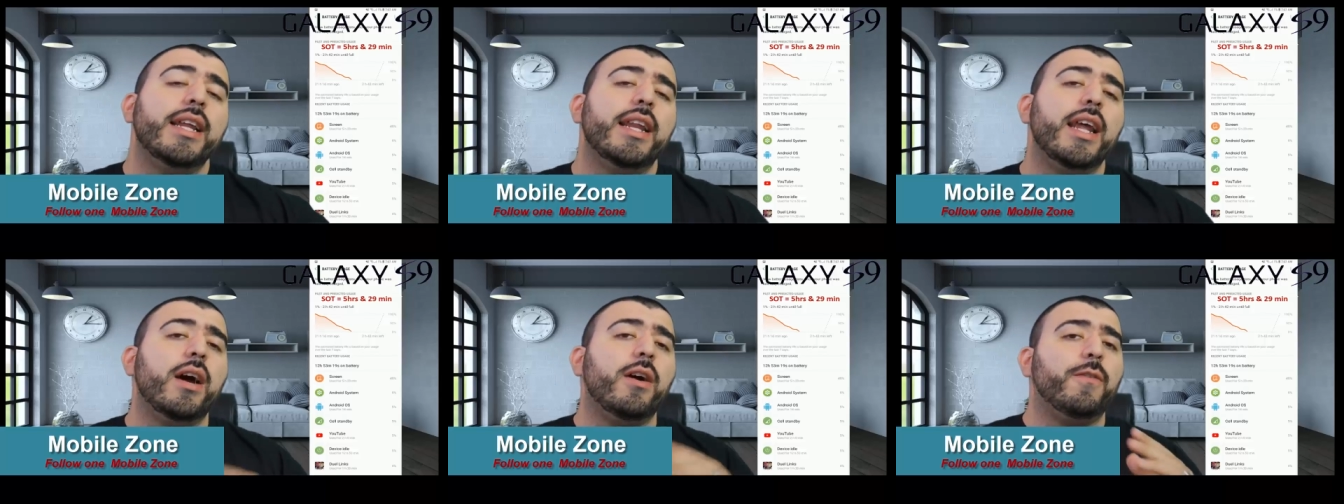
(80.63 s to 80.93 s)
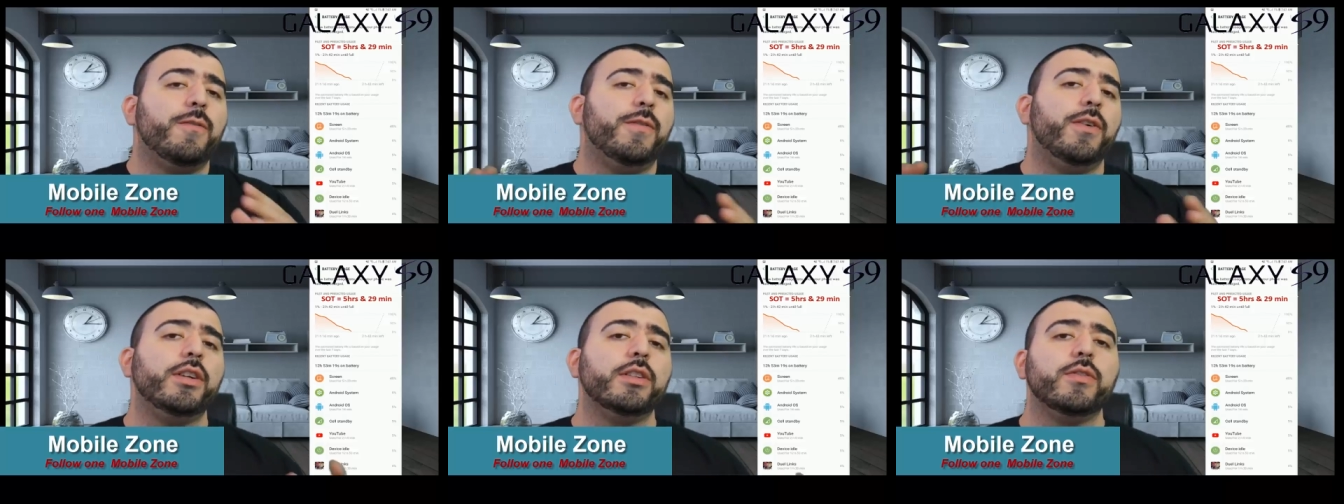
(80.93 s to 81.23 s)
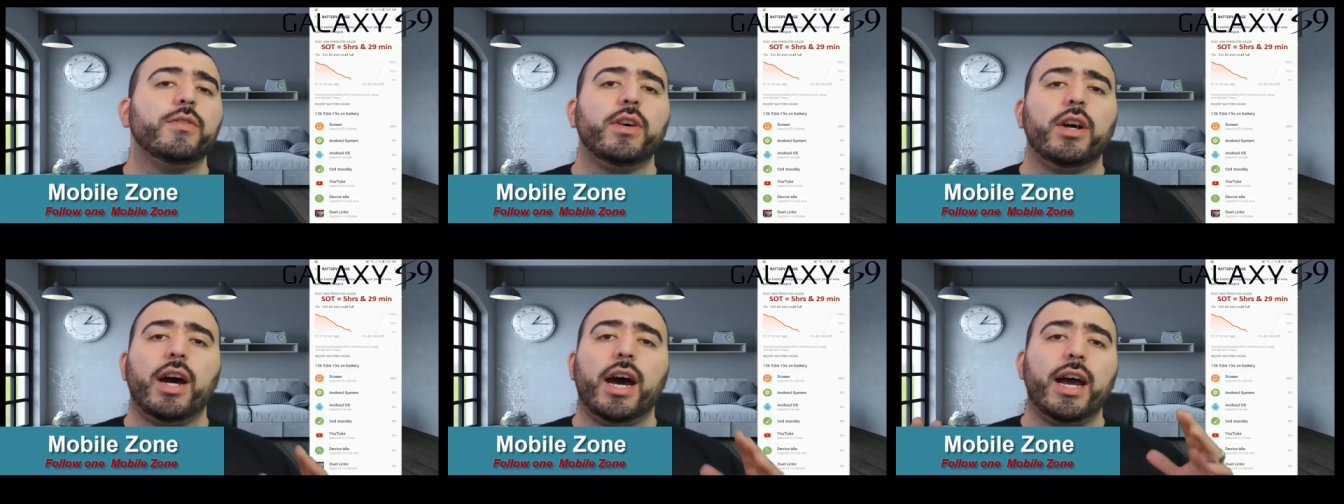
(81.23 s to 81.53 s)
Now,
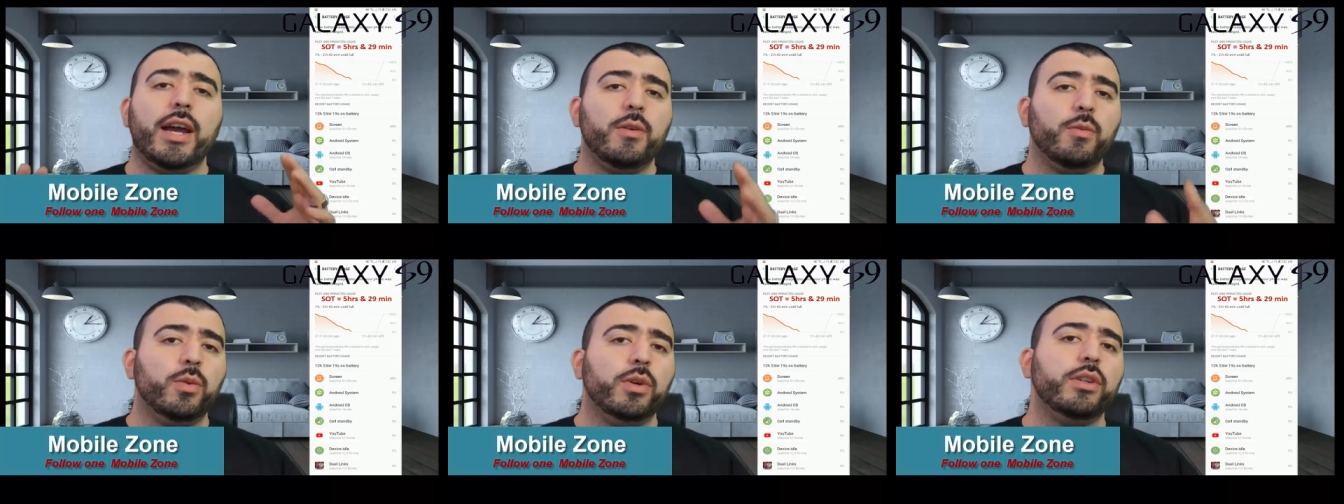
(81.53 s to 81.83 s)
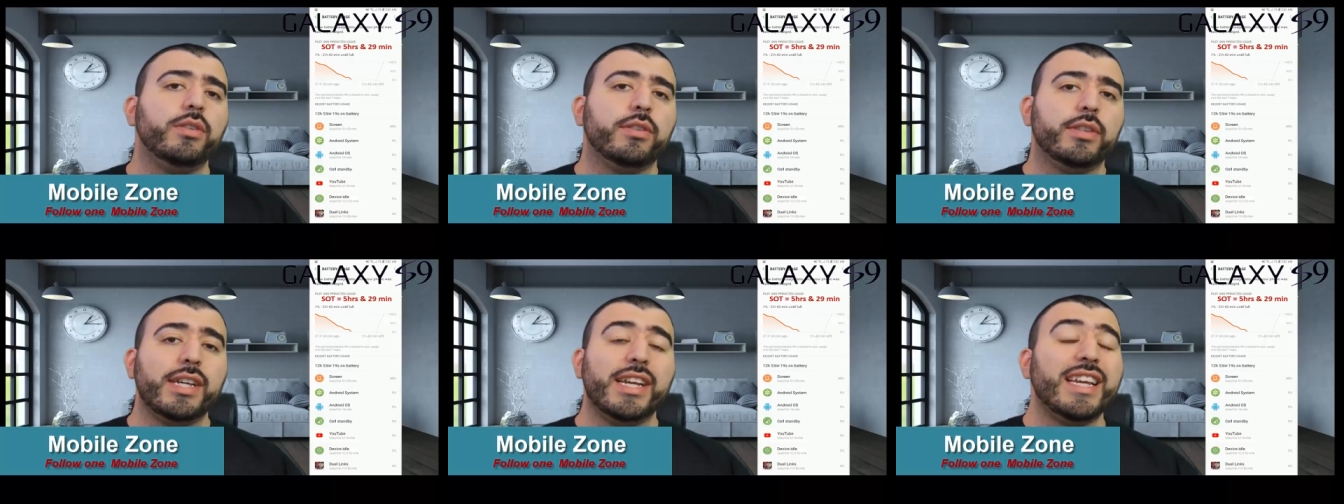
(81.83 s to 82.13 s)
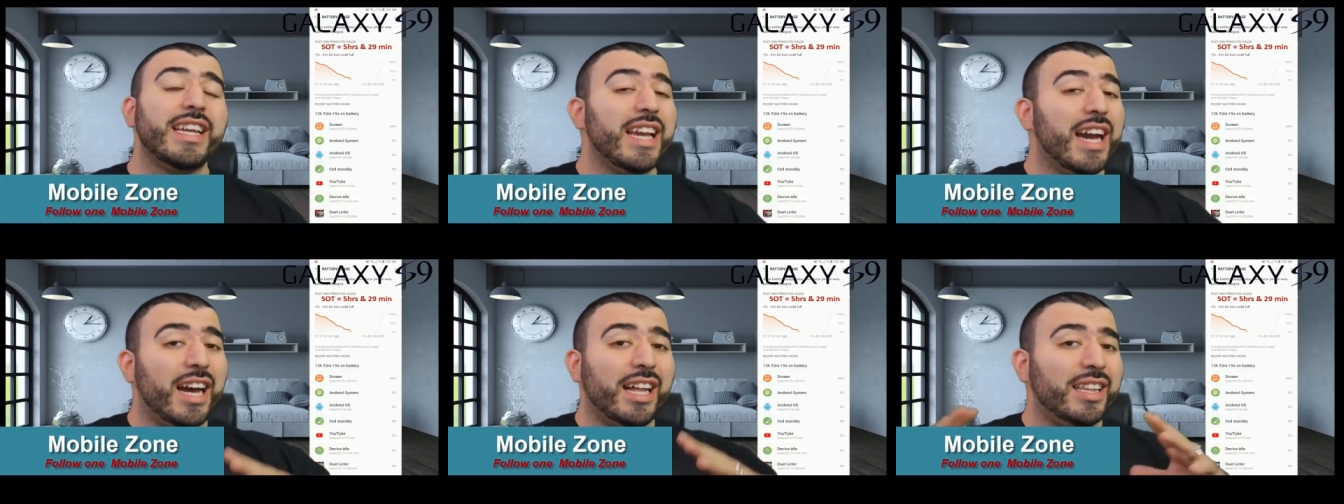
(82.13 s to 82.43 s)
first of all, I will
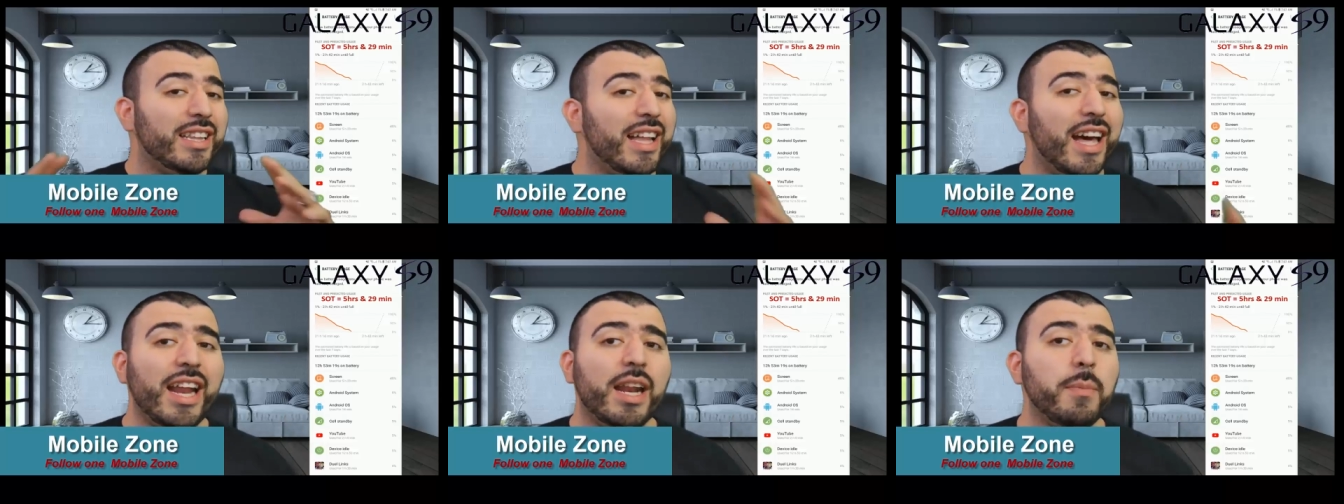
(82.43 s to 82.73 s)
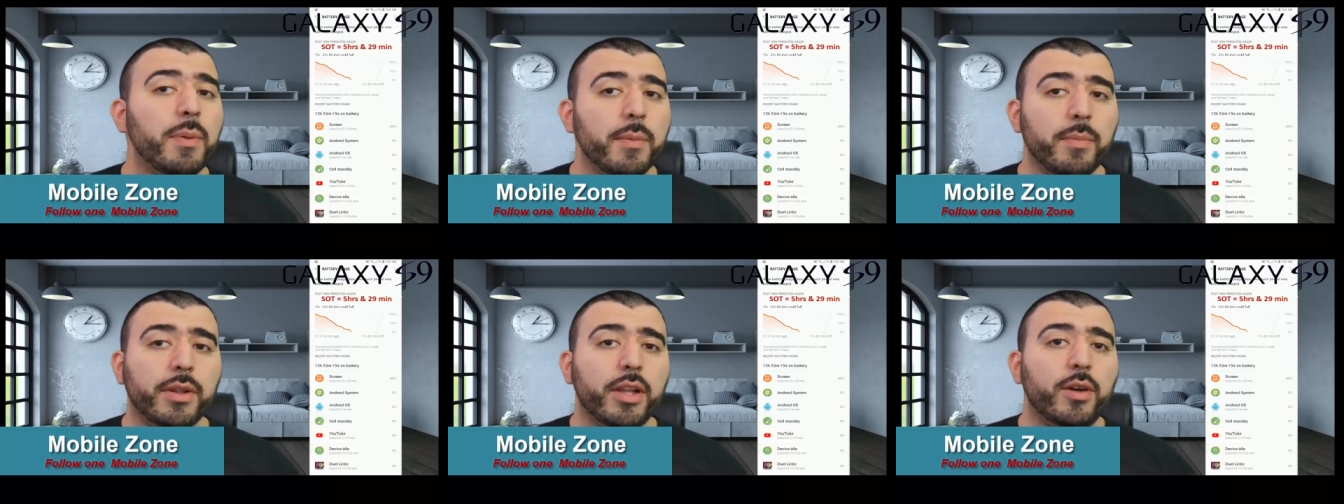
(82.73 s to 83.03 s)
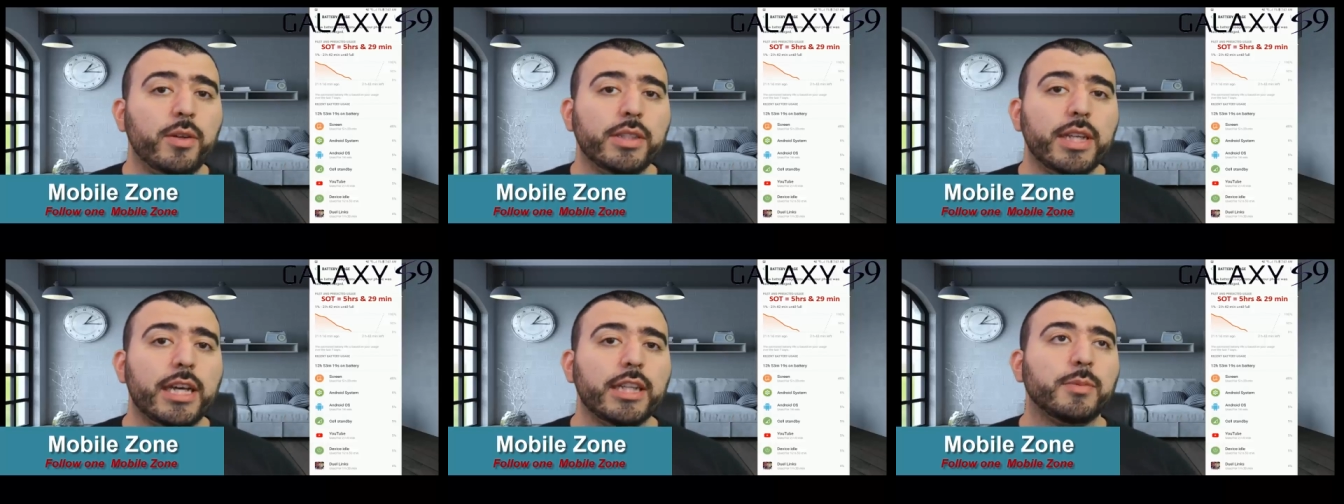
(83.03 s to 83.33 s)
say, a lot of people
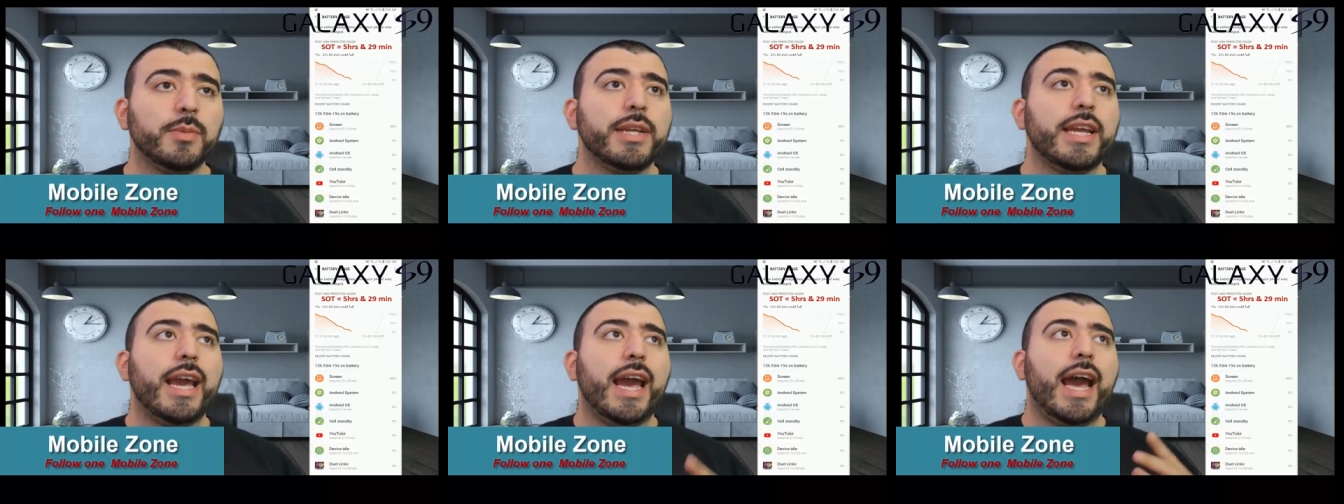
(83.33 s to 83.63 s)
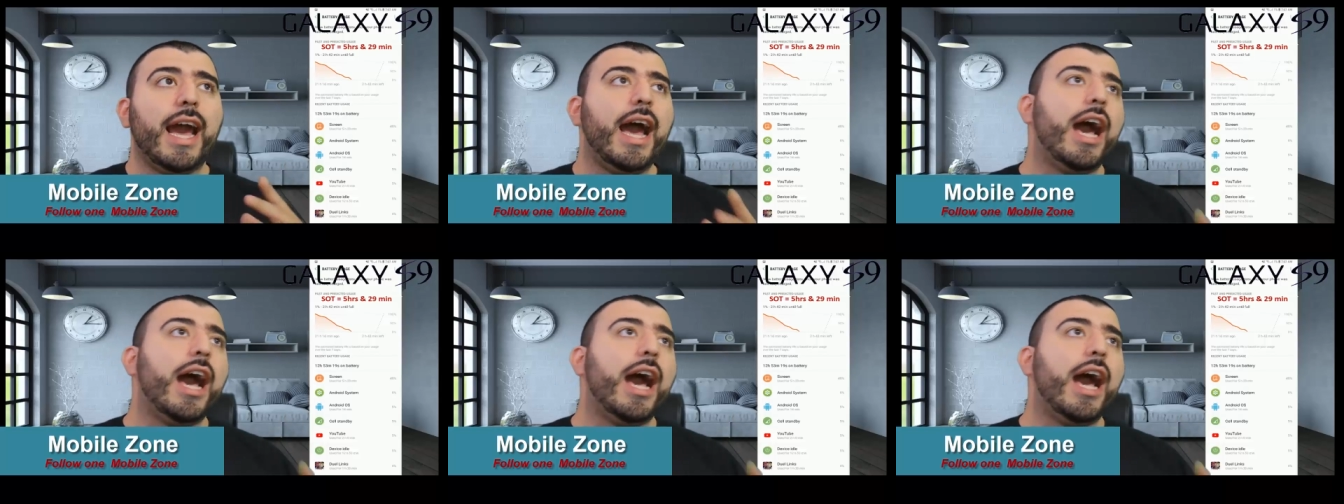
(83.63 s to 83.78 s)
always ask me,